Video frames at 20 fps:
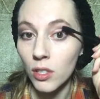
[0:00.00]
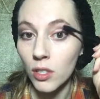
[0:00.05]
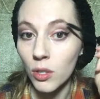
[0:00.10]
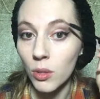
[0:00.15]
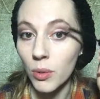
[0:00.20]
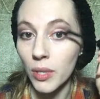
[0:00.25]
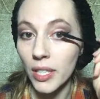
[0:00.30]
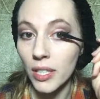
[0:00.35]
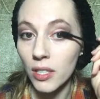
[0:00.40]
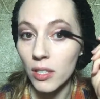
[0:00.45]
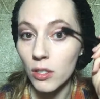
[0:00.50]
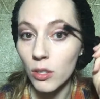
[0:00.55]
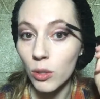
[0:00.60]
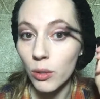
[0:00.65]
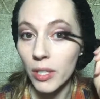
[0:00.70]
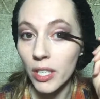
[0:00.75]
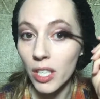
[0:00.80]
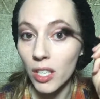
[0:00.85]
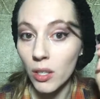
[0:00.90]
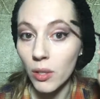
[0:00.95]
you get the
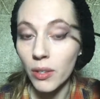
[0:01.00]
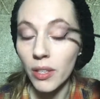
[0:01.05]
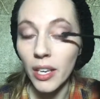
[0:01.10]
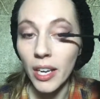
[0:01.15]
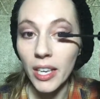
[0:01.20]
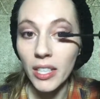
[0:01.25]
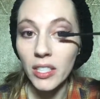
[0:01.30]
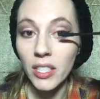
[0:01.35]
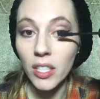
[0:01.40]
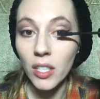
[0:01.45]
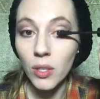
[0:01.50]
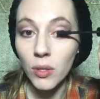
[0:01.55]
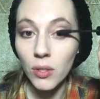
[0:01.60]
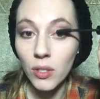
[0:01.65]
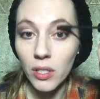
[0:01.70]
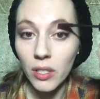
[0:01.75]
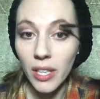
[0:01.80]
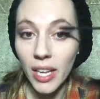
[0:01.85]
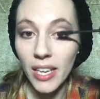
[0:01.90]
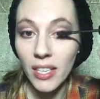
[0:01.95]
trio. I actually used
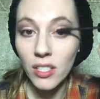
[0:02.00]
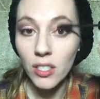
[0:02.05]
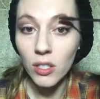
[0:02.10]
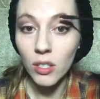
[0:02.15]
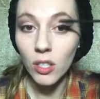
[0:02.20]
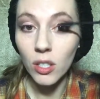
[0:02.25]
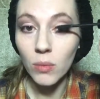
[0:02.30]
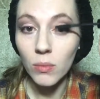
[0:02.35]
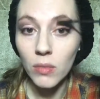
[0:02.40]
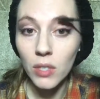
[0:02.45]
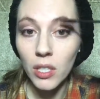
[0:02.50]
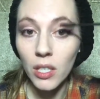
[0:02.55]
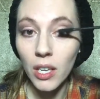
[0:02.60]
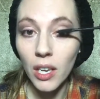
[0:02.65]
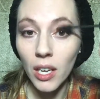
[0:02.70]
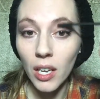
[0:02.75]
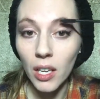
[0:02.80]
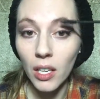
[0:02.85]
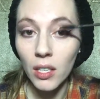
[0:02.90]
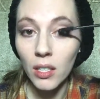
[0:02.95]
the lash serum
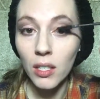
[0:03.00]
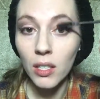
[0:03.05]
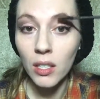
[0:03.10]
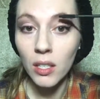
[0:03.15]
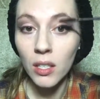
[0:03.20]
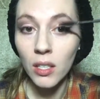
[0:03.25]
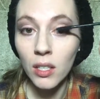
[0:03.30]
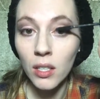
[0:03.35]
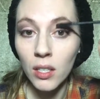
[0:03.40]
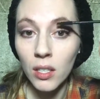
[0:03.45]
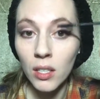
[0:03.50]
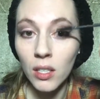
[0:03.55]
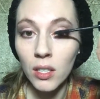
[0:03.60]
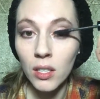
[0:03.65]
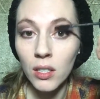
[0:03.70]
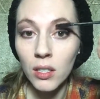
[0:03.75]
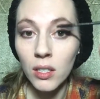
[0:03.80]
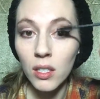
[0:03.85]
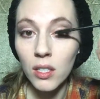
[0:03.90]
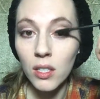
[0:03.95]
today,
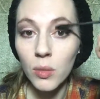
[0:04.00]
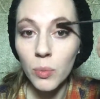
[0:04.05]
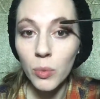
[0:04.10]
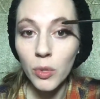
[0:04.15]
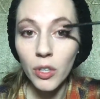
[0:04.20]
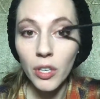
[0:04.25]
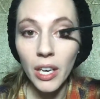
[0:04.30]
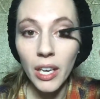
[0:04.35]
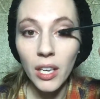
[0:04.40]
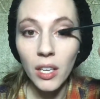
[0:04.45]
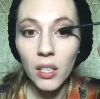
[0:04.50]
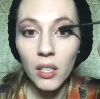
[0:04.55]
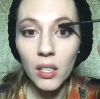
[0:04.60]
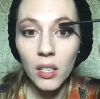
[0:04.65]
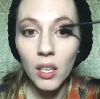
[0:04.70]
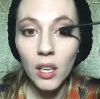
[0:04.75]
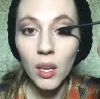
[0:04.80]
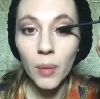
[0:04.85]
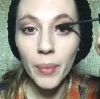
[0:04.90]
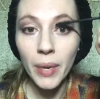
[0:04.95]
this morning,
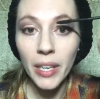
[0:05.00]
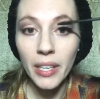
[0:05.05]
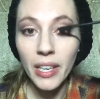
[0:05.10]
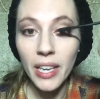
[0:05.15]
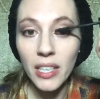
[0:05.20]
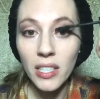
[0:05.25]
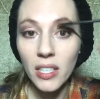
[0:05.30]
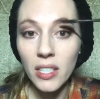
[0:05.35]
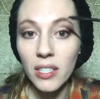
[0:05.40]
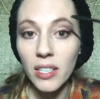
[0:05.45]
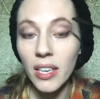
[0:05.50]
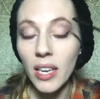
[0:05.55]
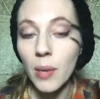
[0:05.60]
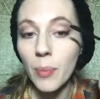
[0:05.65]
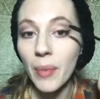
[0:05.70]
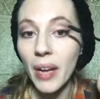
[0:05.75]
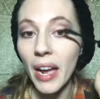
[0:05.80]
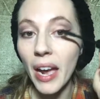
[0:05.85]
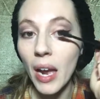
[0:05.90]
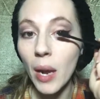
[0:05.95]
on my lashes and
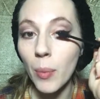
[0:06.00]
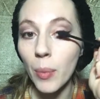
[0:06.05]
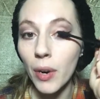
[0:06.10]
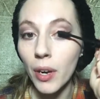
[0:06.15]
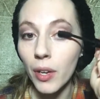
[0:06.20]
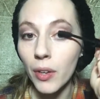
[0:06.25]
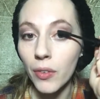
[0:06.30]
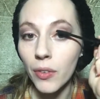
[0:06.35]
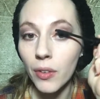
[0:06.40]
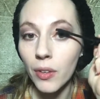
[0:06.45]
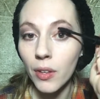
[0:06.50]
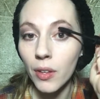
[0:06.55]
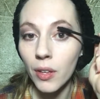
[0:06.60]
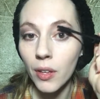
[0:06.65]
my eyebrows.